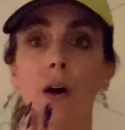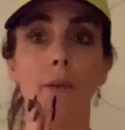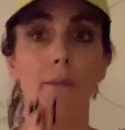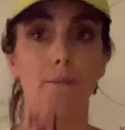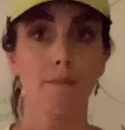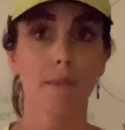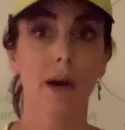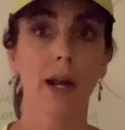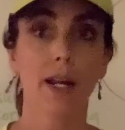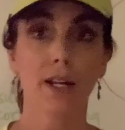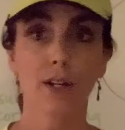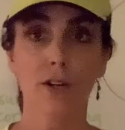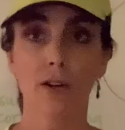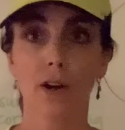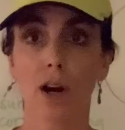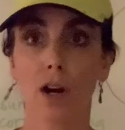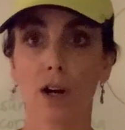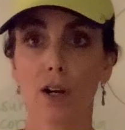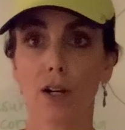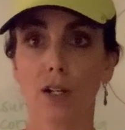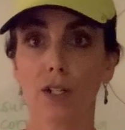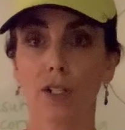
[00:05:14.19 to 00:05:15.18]
minor
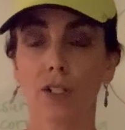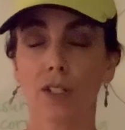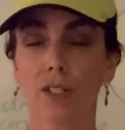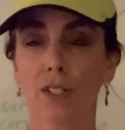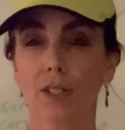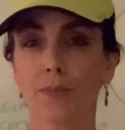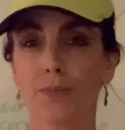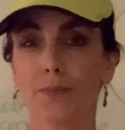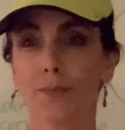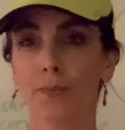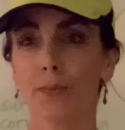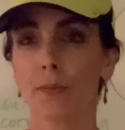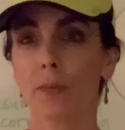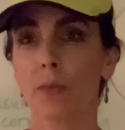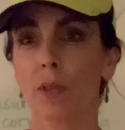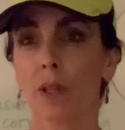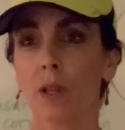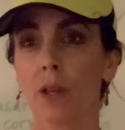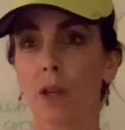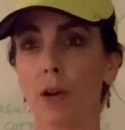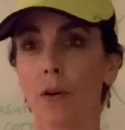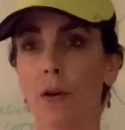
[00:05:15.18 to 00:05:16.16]
arcs.
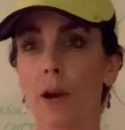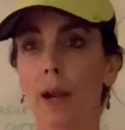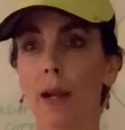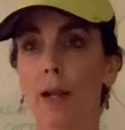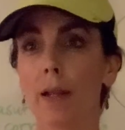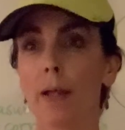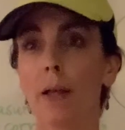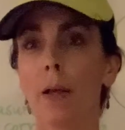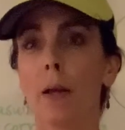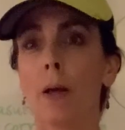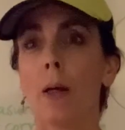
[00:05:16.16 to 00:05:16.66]
All right,